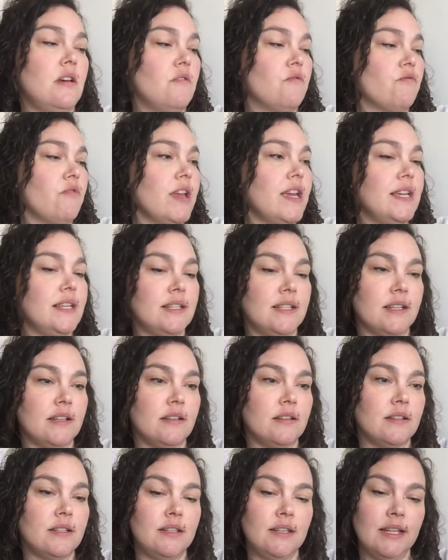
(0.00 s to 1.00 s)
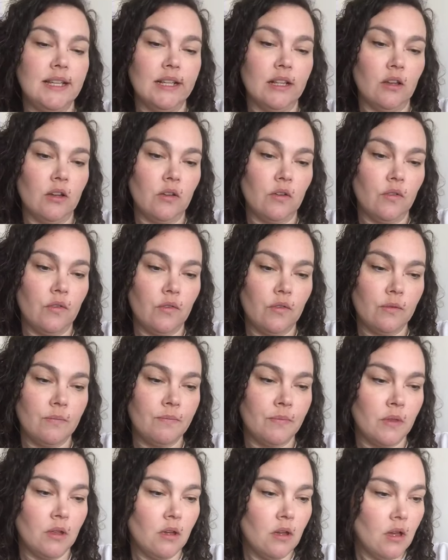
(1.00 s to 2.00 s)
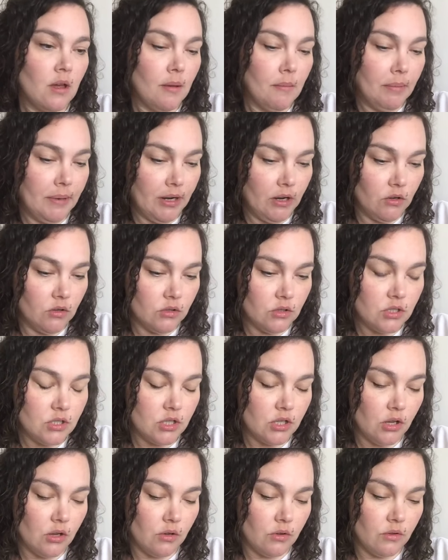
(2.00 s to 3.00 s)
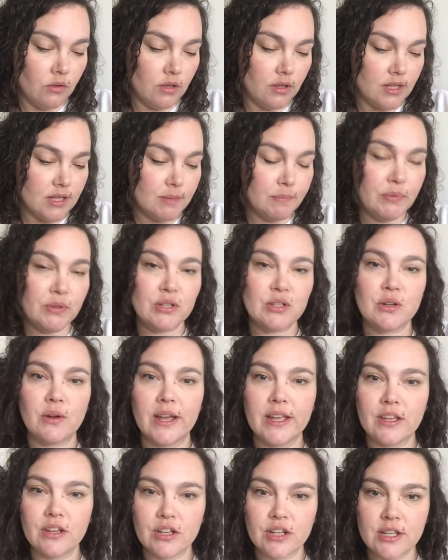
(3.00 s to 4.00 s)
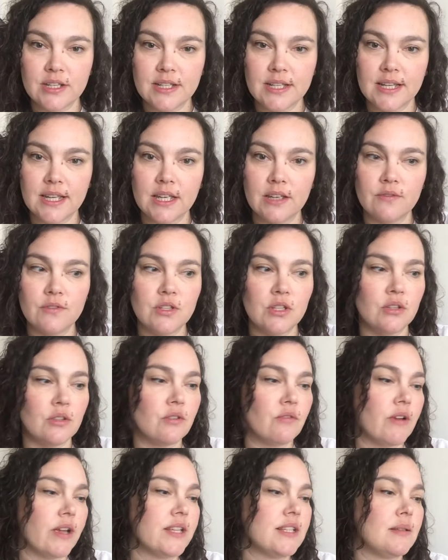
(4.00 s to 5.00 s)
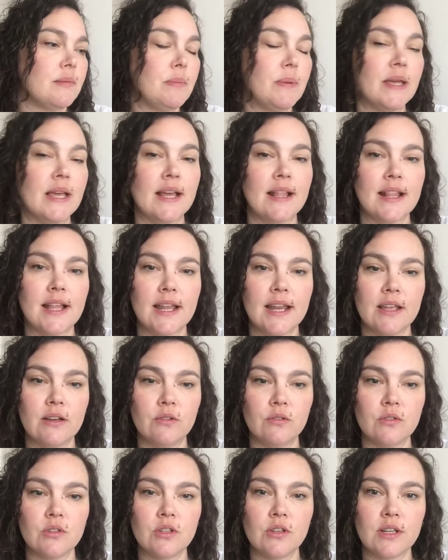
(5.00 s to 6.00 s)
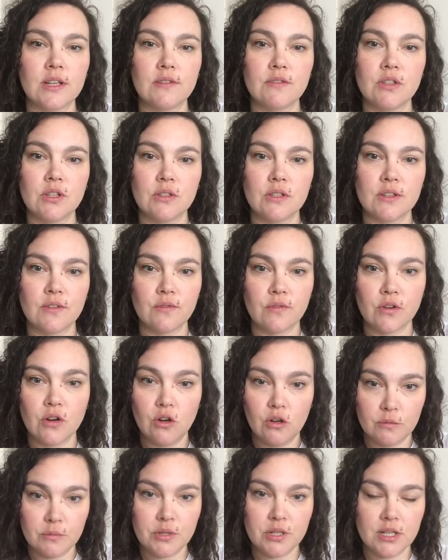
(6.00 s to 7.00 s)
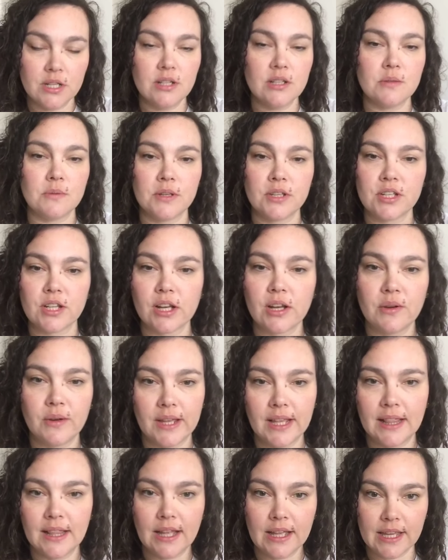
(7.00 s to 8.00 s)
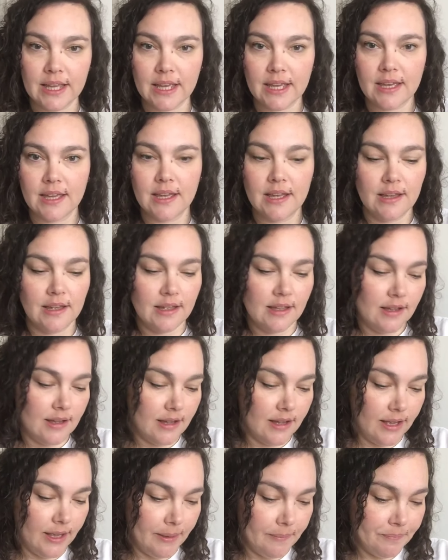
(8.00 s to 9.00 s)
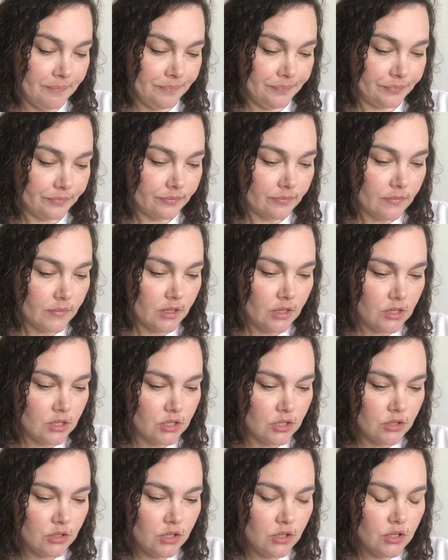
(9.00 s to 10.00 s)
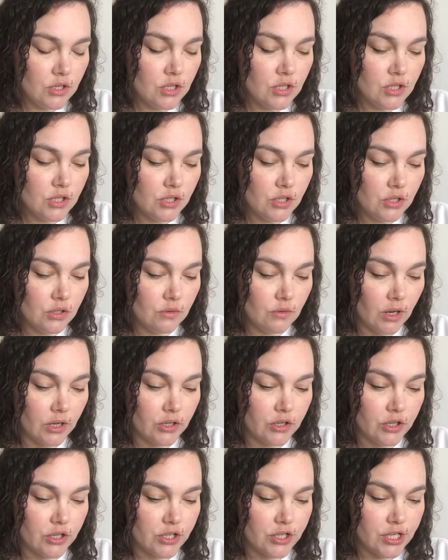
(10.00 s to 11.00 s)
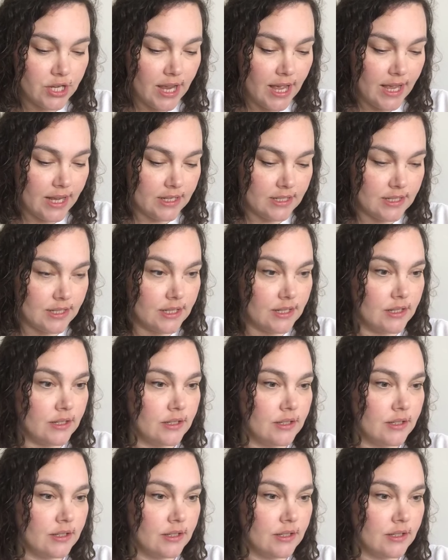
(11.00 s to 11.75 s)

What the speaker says: raisin tea loaf. But it also, this book's quite good because it gives you the recipe and then it also gives you different options, which I quite like. So you can do a courgette